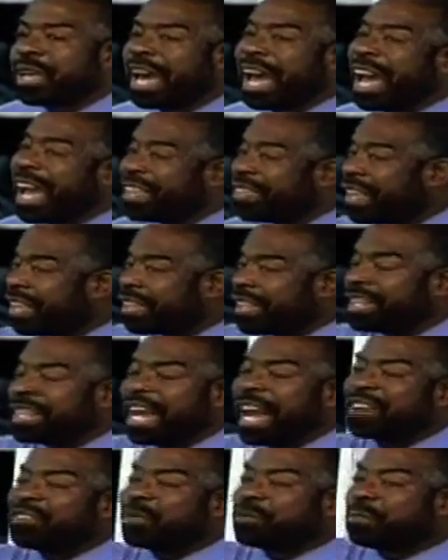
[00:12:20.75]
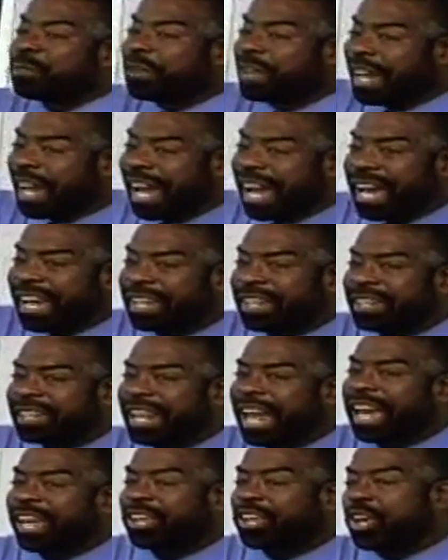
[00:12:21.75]
And they didn't have a plan
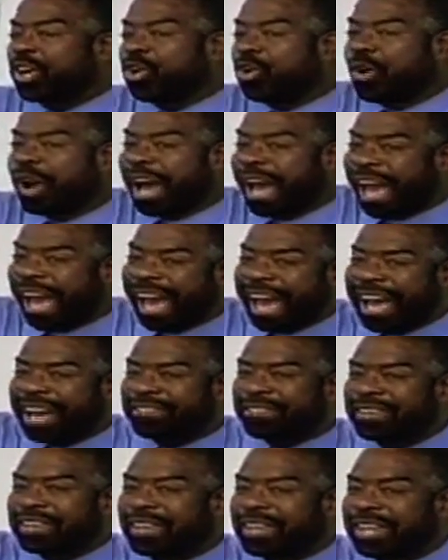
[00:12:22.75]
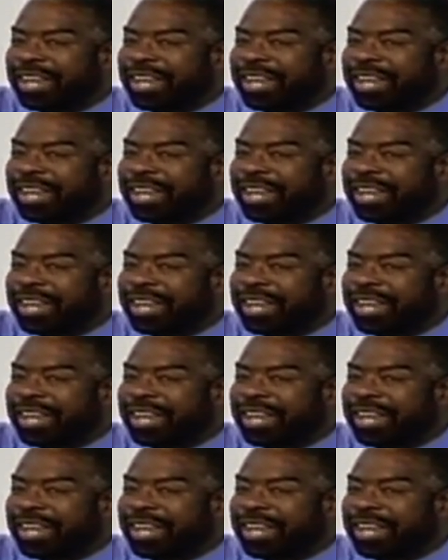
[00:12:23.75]
like you have,